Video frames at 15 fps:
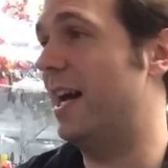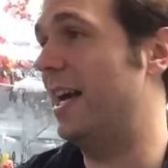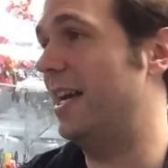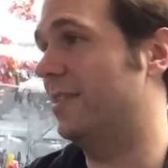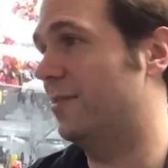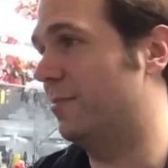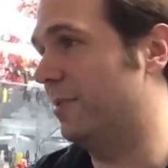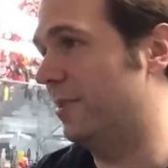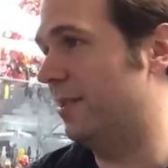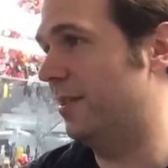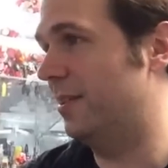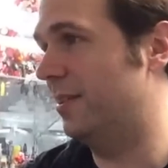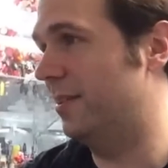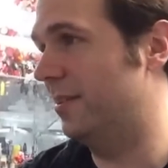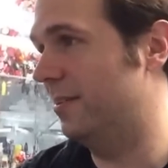eyes would
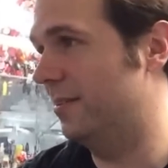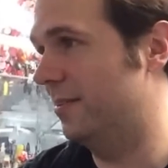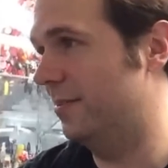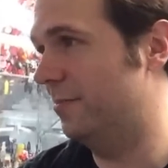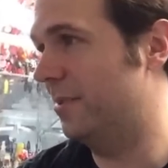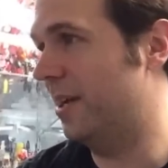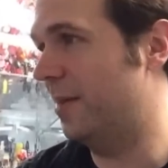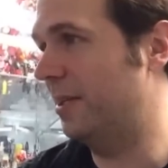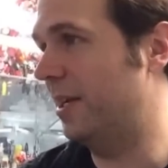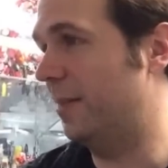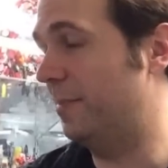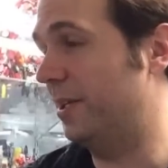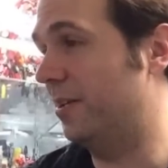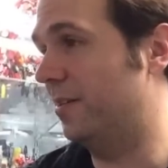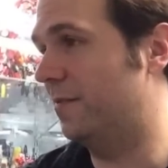probably
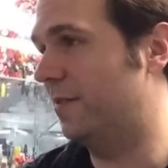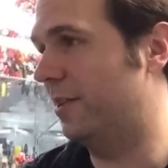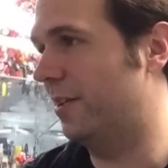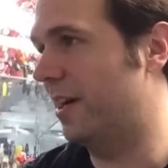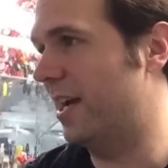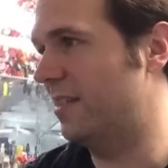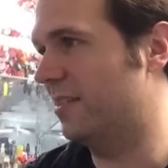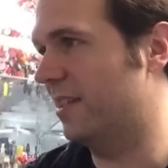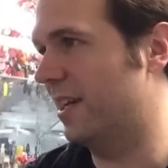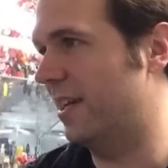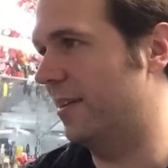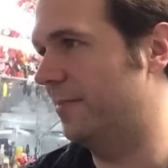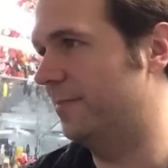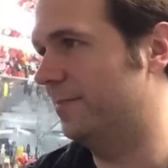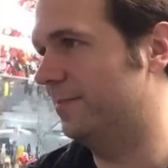not be good for your
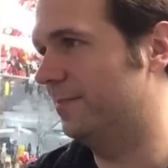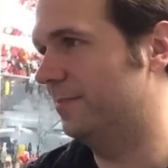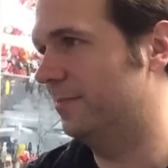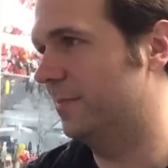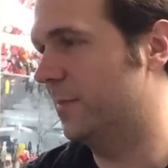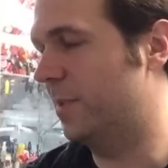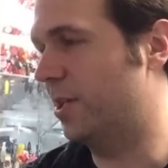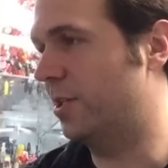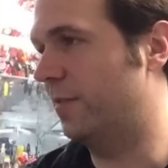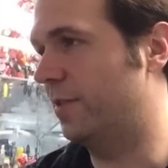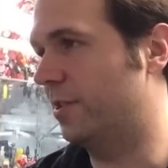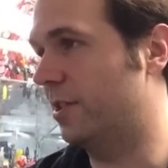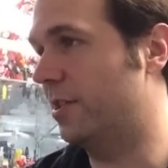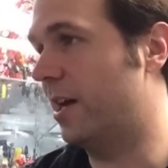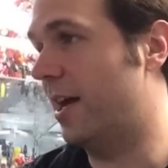eyesight, especially
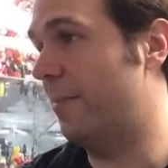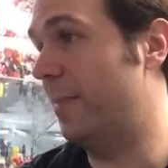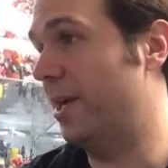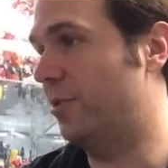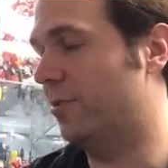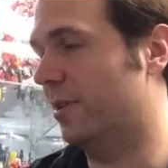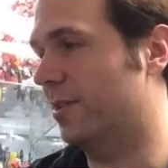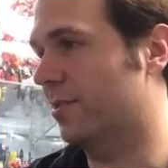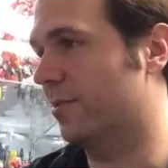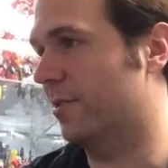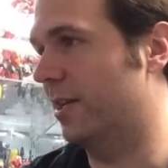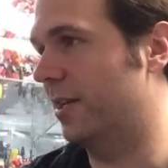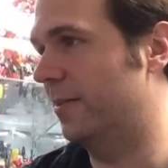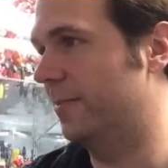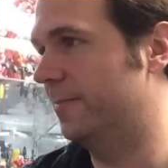if it's a dot matrix
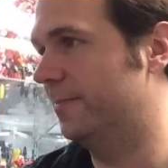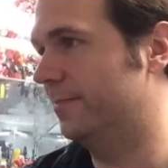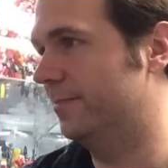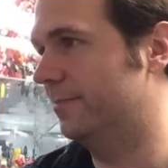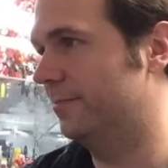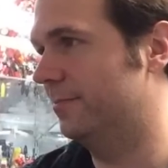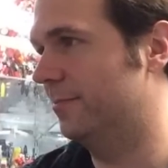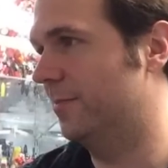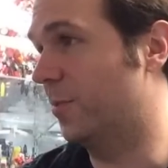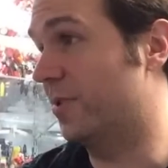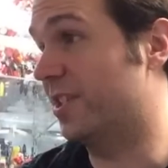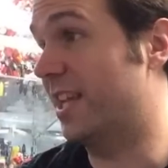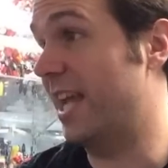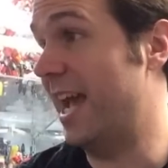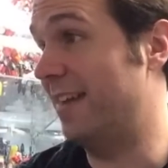screen
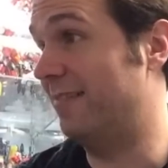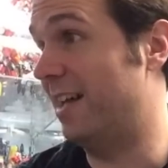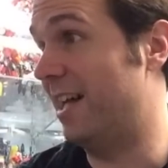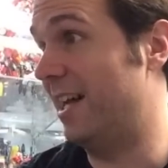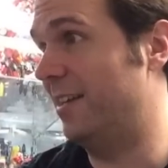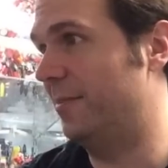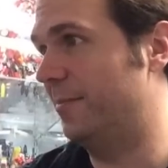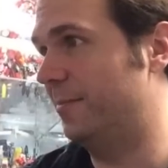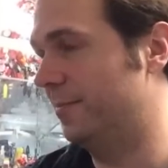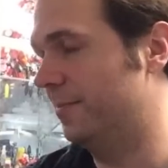or scan line.